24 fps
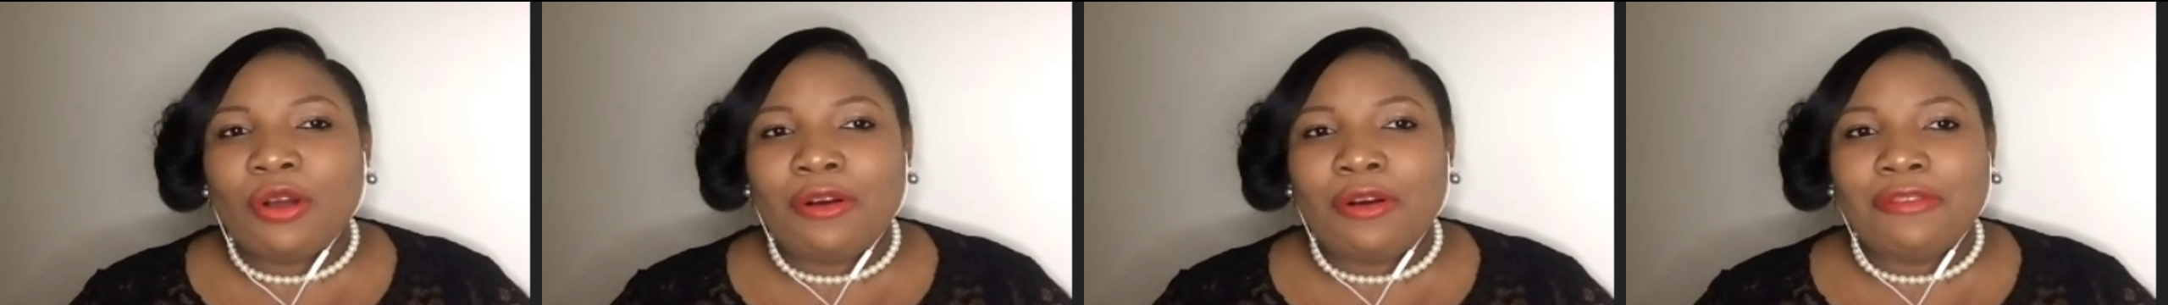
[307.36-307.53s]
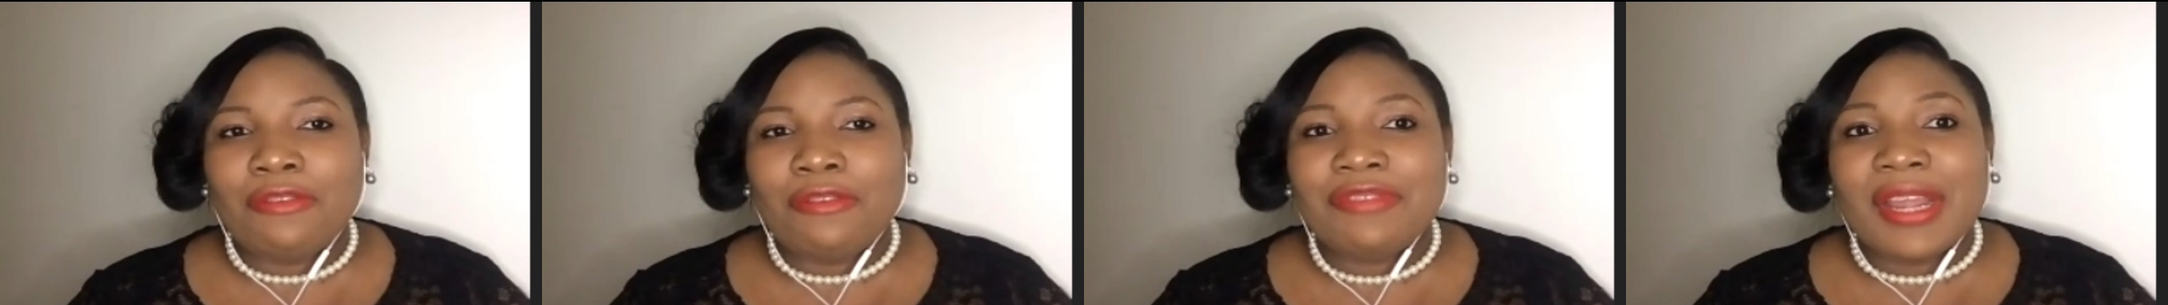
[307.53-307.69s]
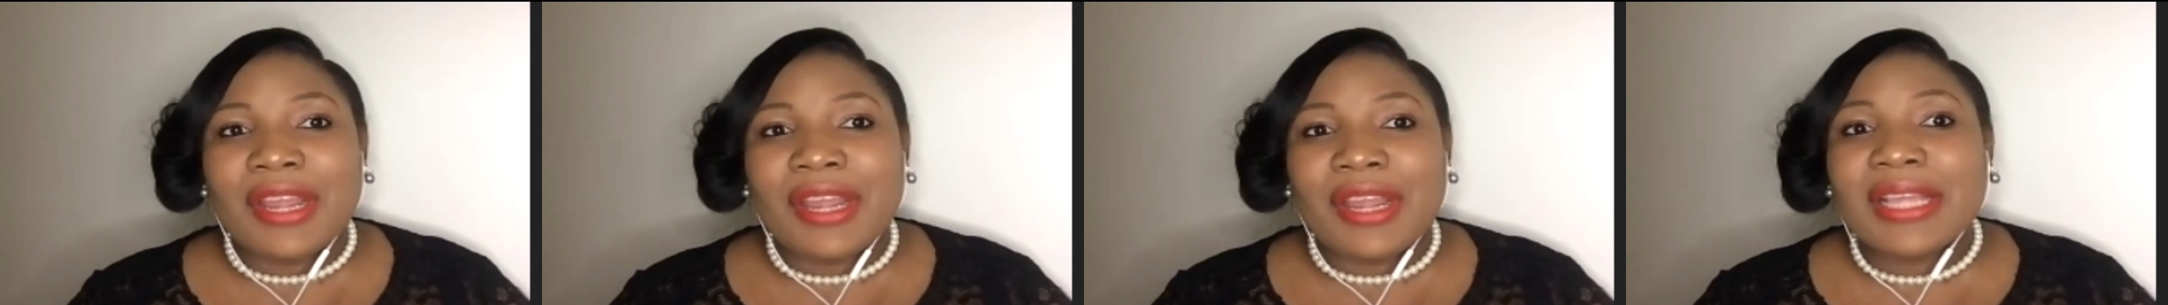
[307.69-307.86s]

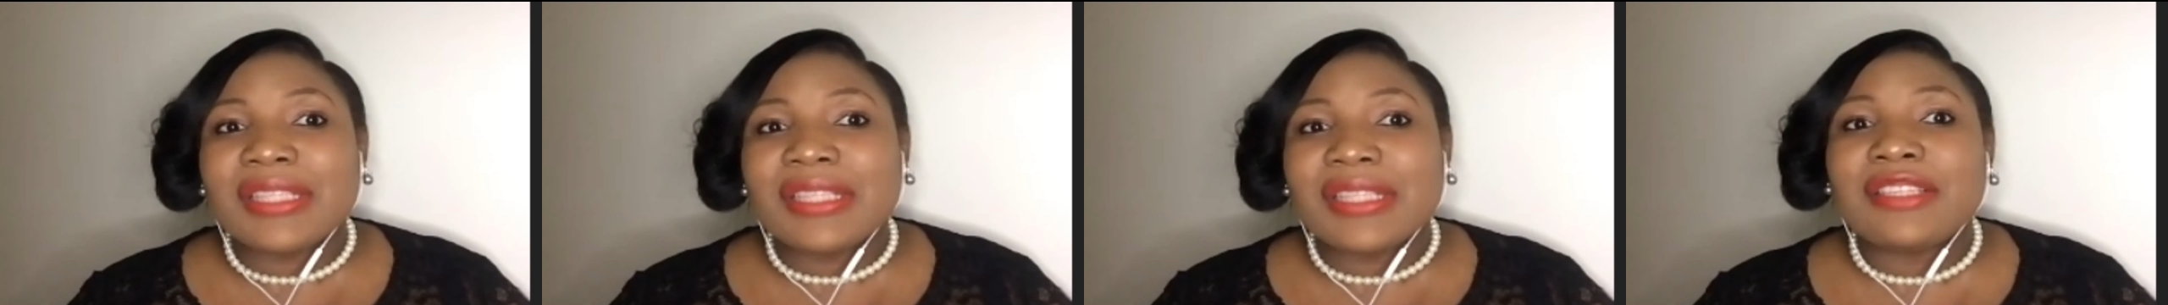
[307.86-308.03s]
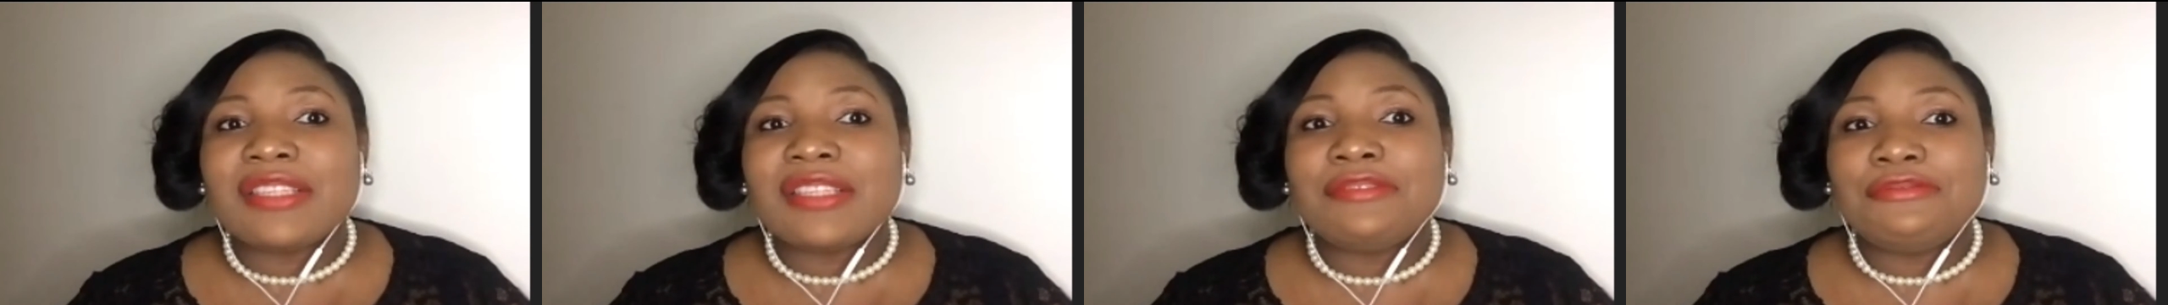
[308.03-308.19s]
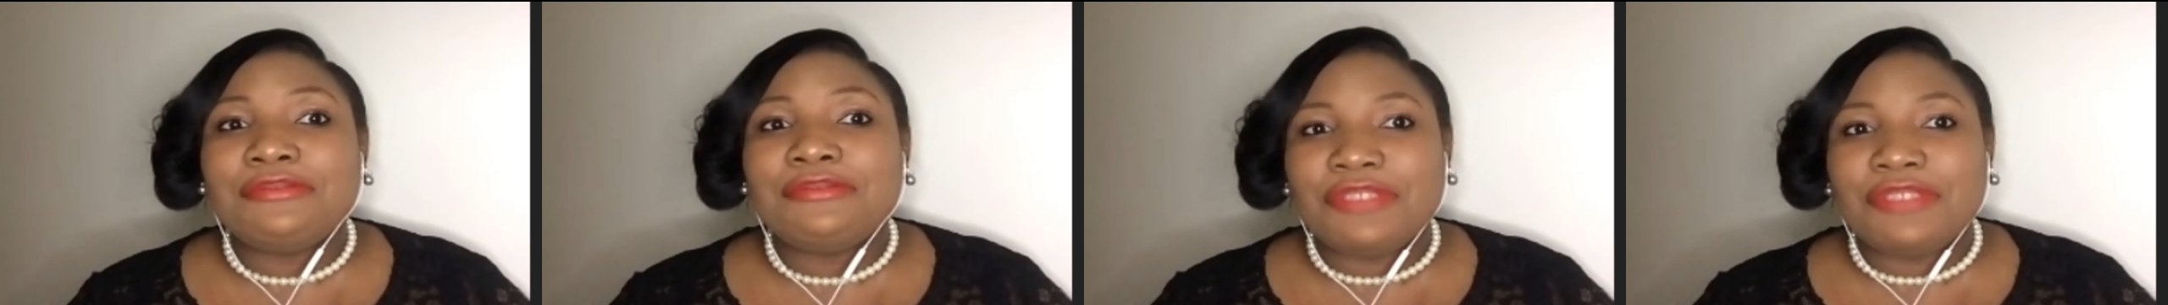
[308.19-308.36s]
negative
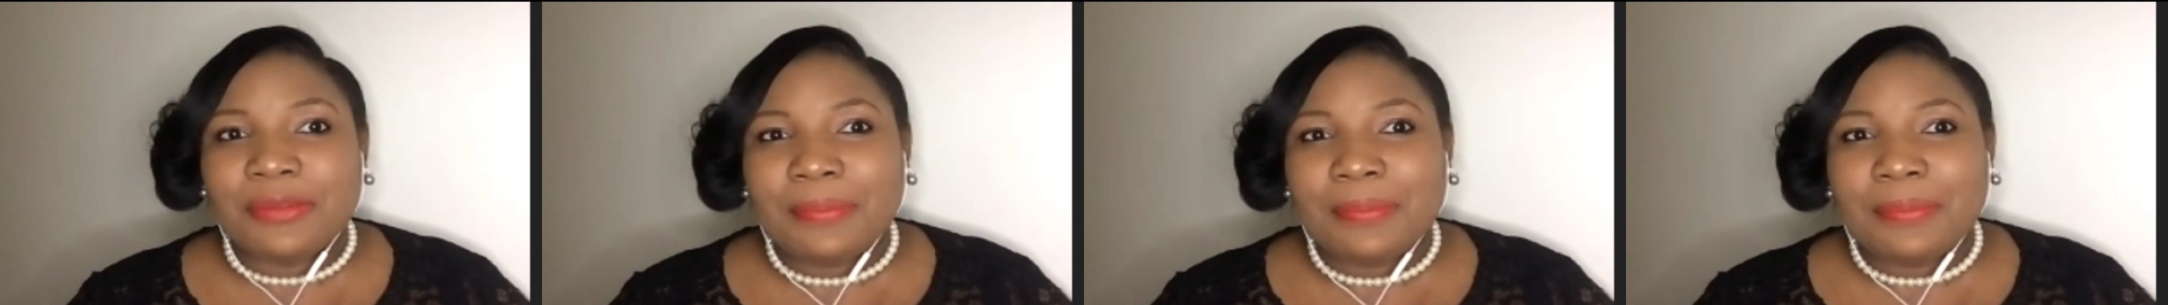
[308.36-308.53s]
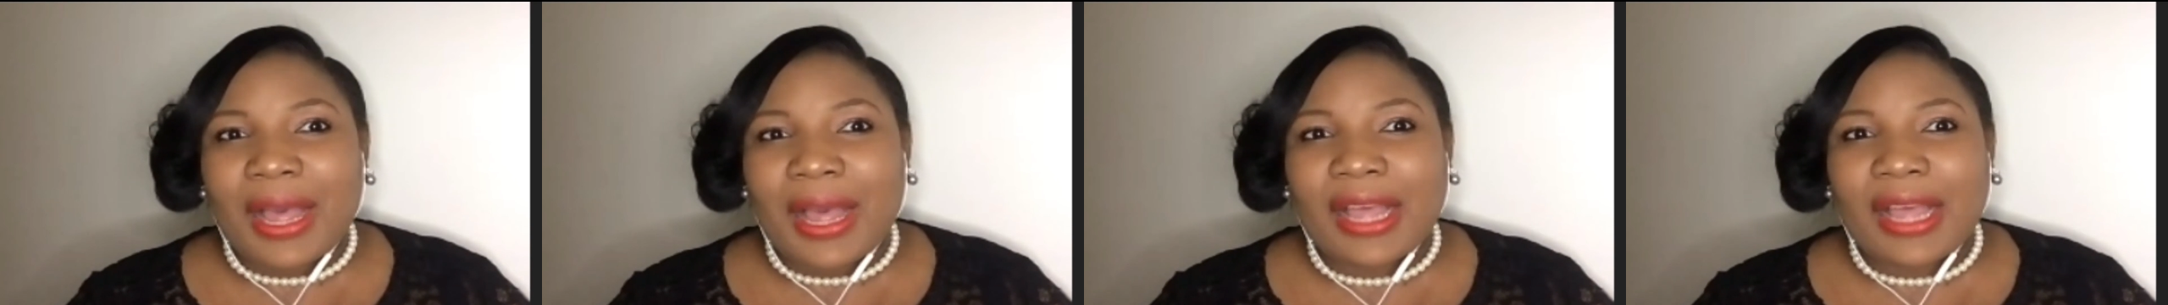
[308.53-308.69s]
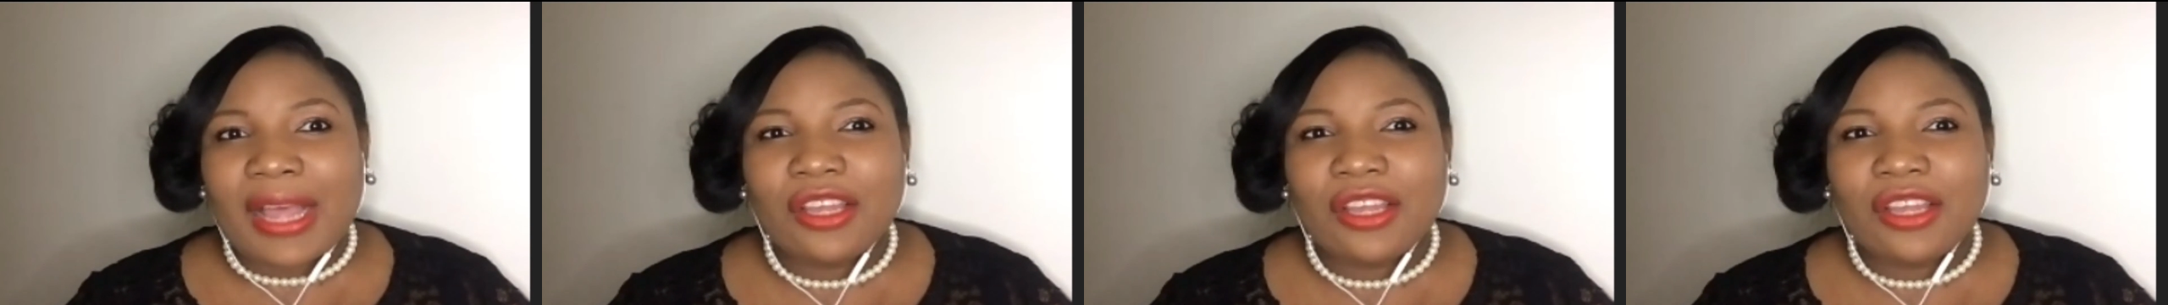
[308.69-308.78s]
feedback.